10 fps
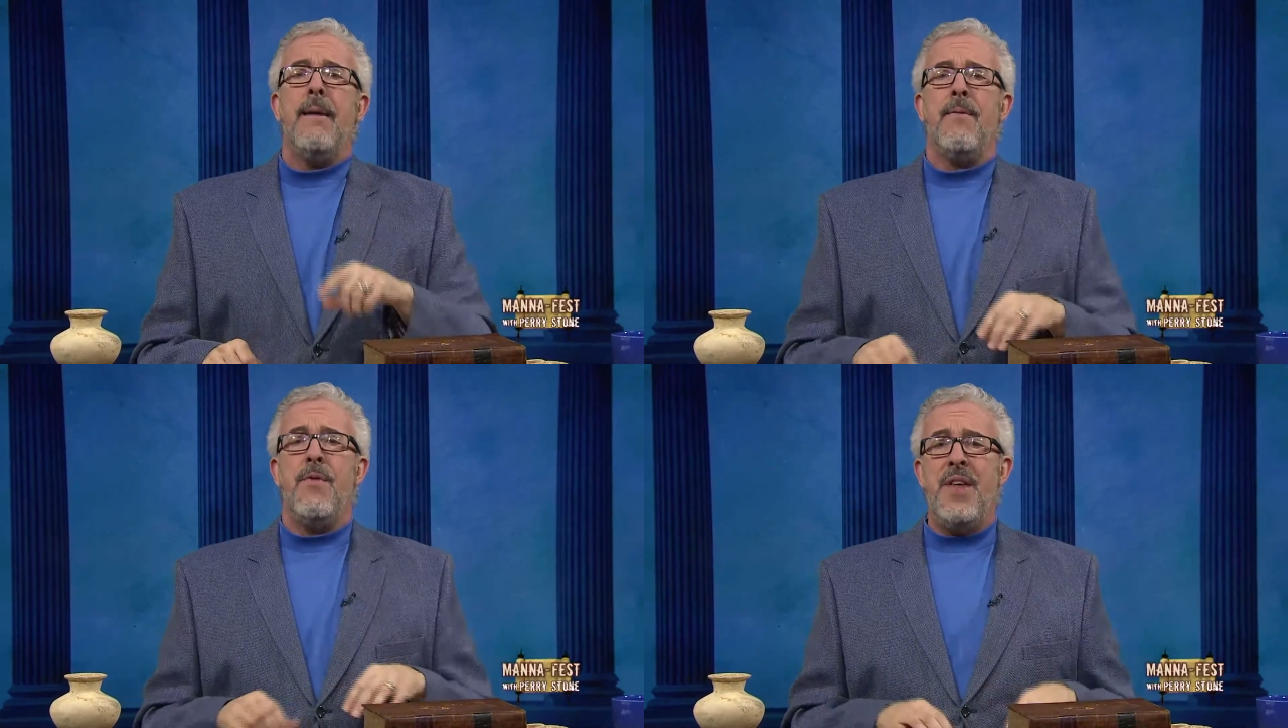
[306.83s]

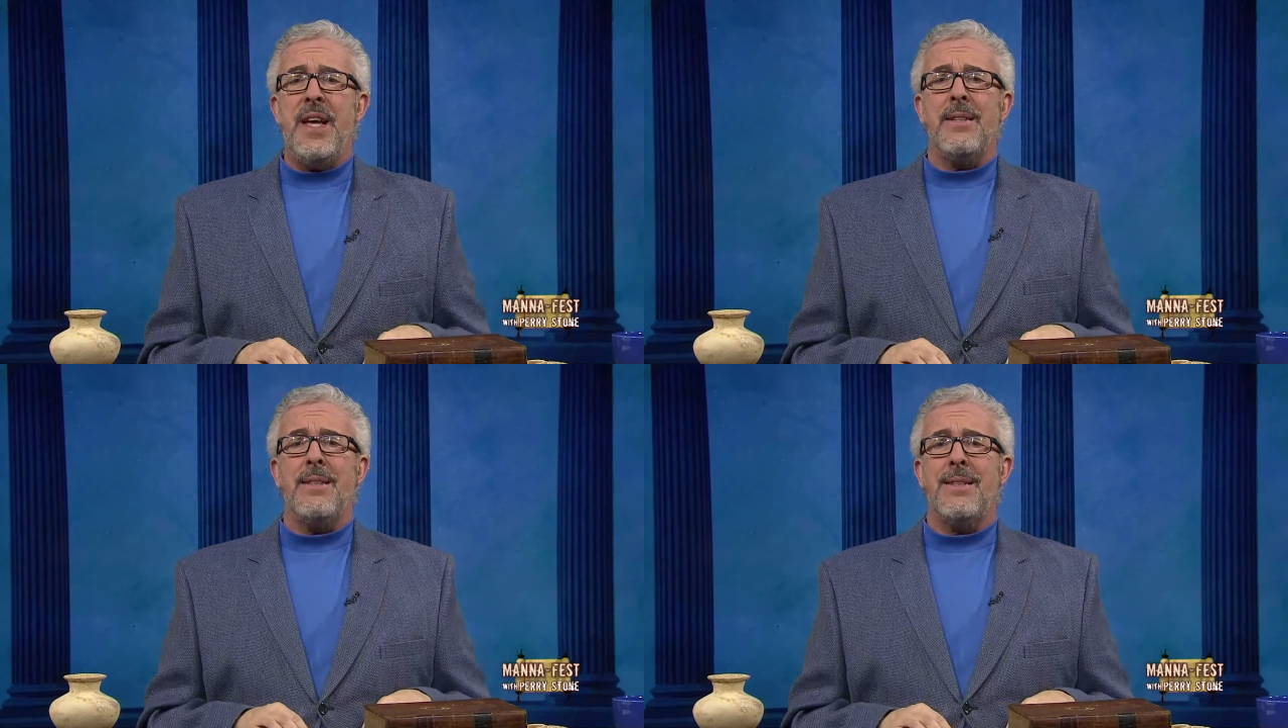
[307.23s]

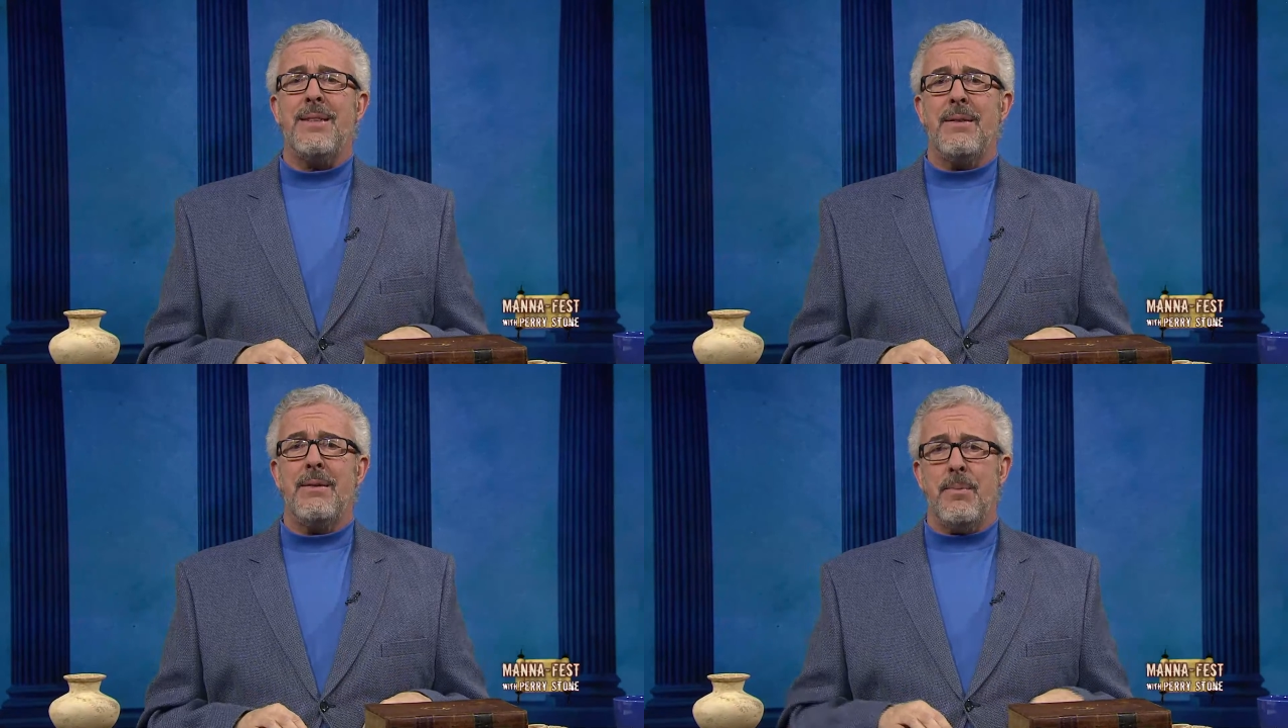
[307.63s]
This
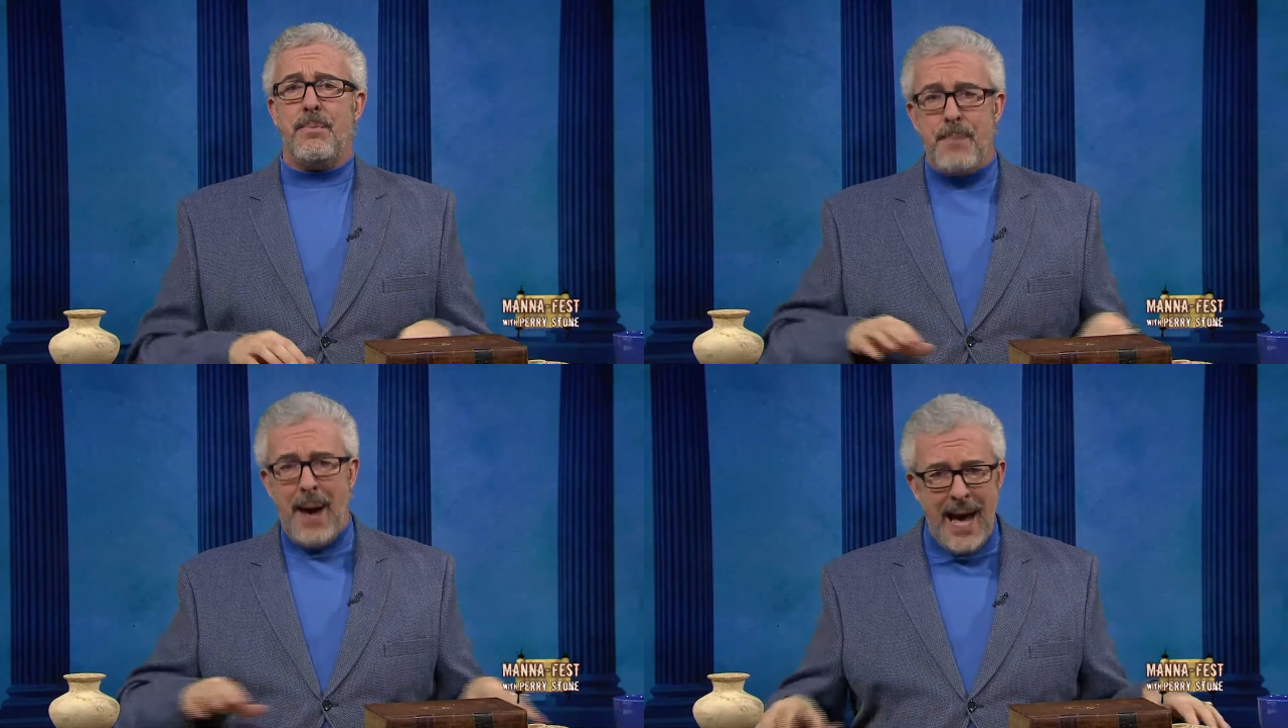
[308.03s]

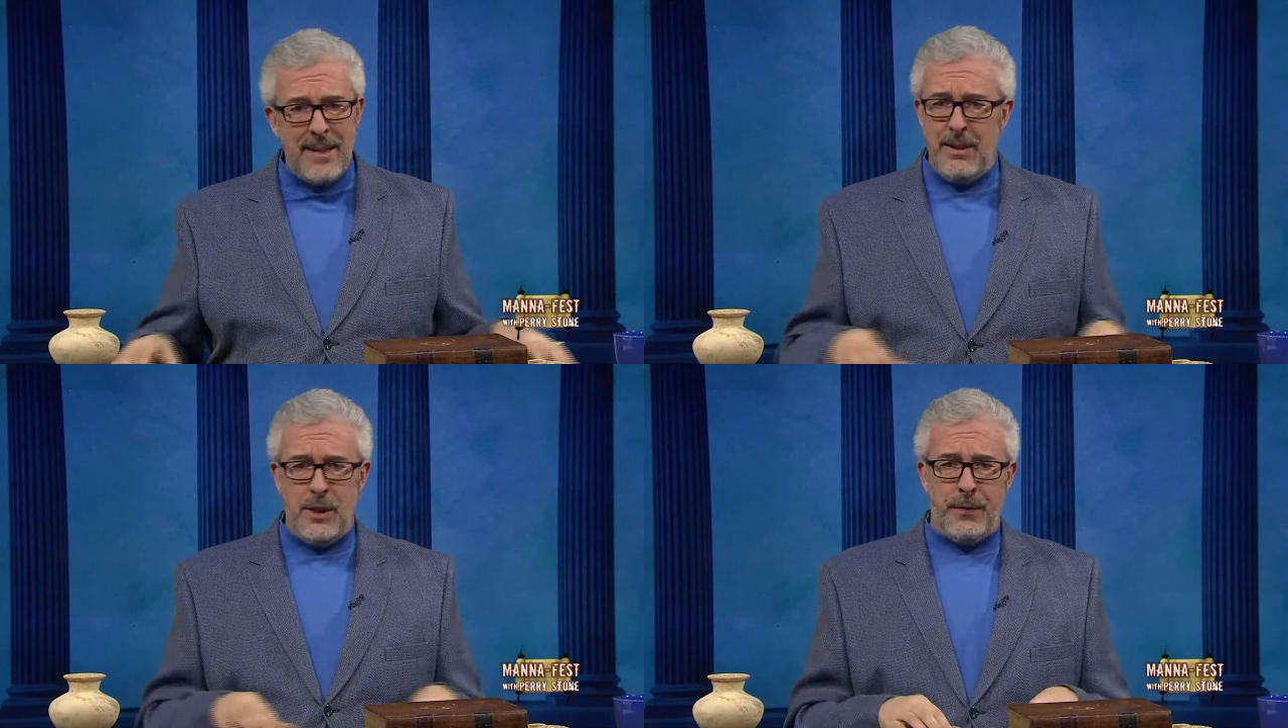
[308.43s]

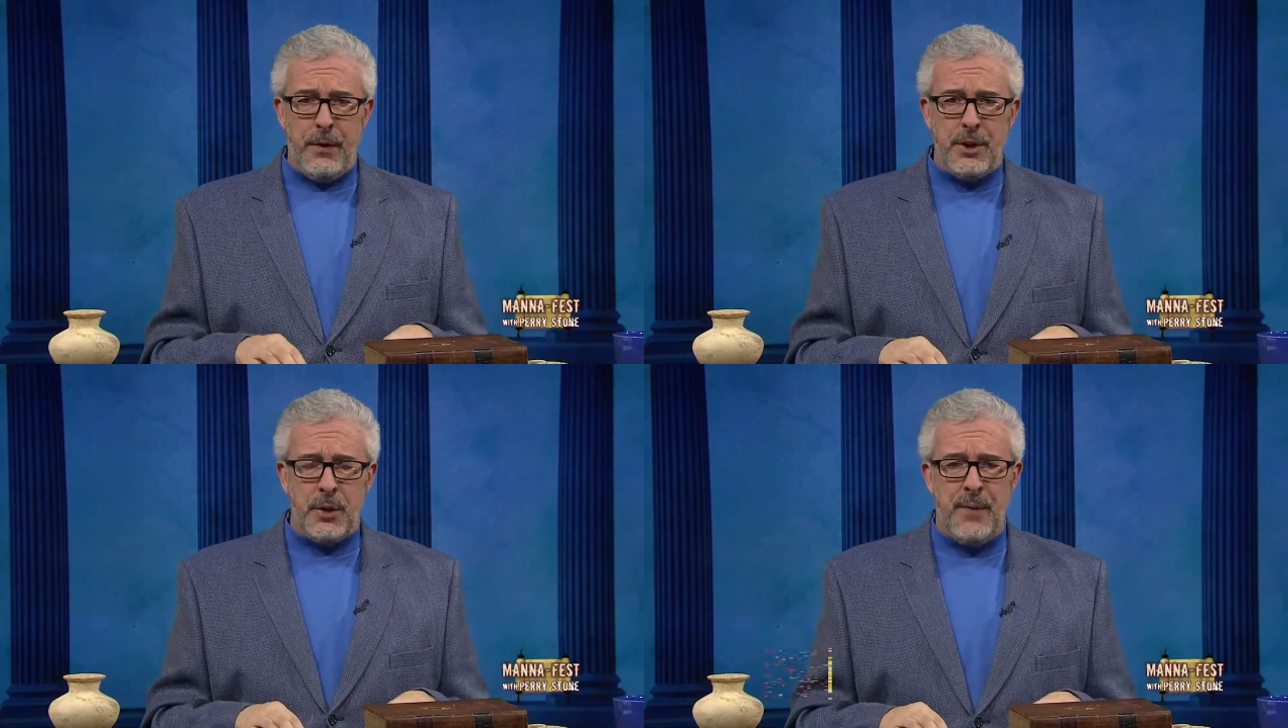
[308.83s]
passage of
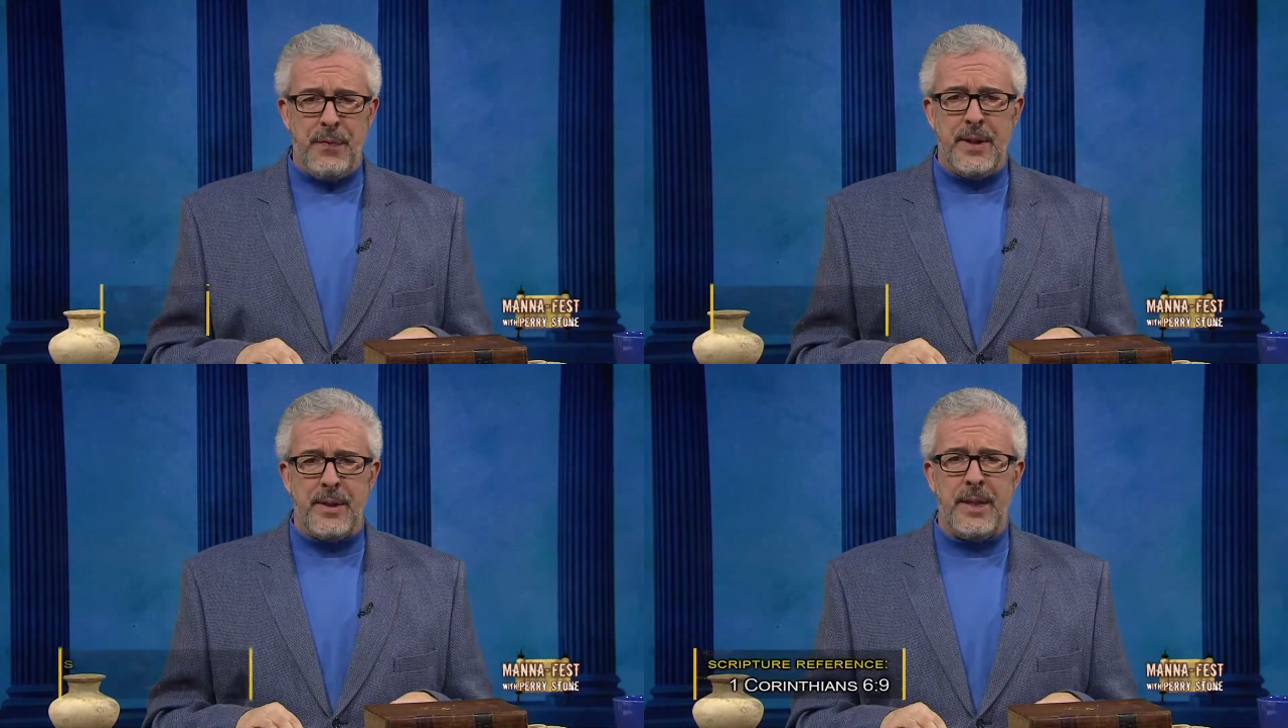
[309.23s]
1
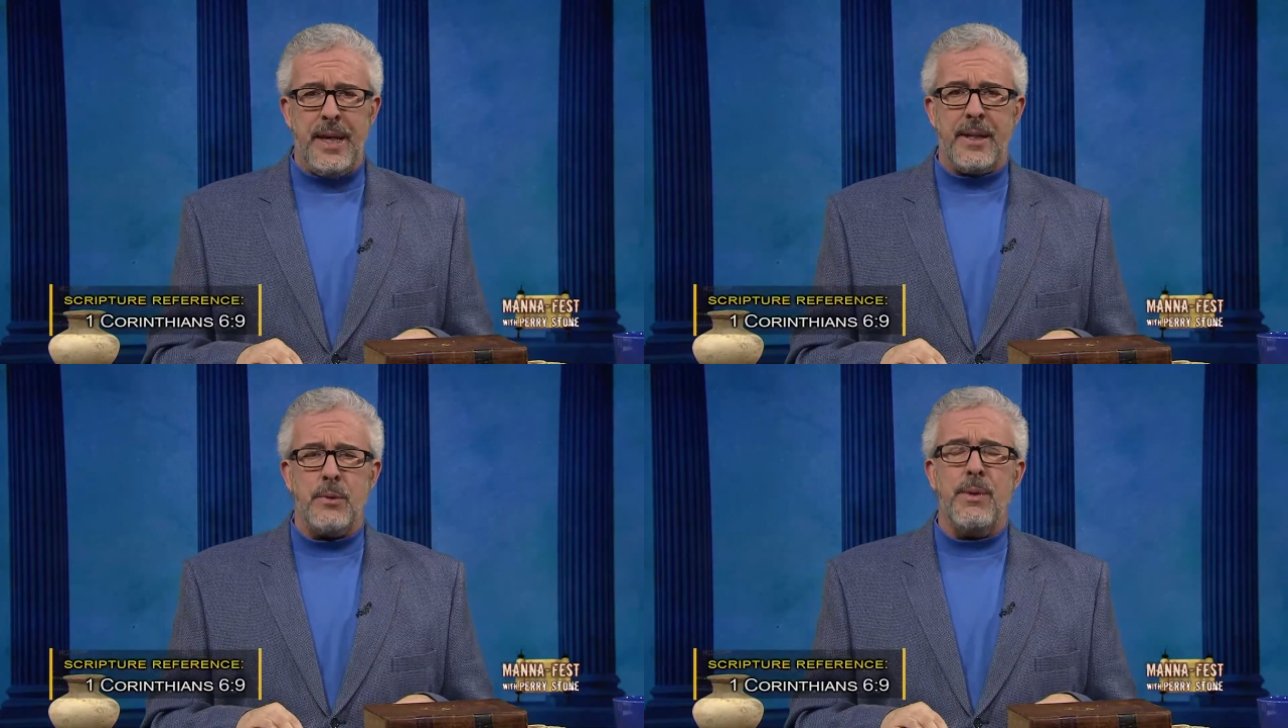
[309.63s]
Corinthians
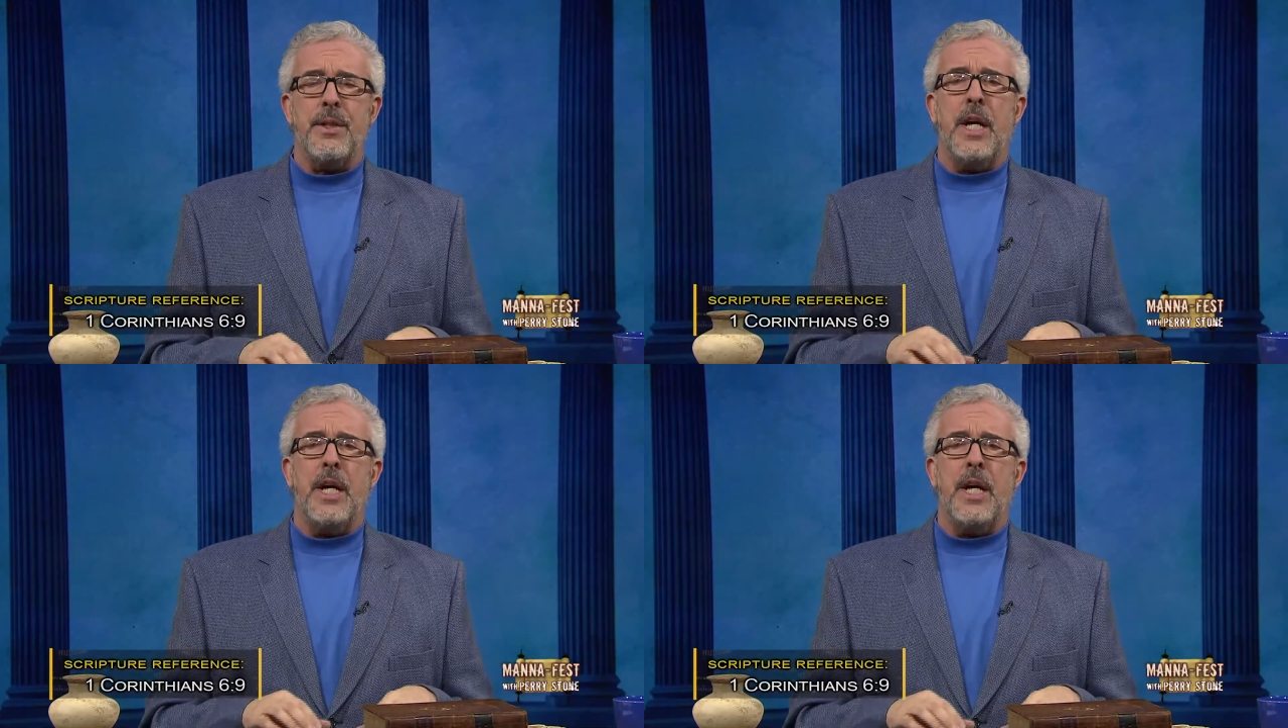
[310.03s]
6 was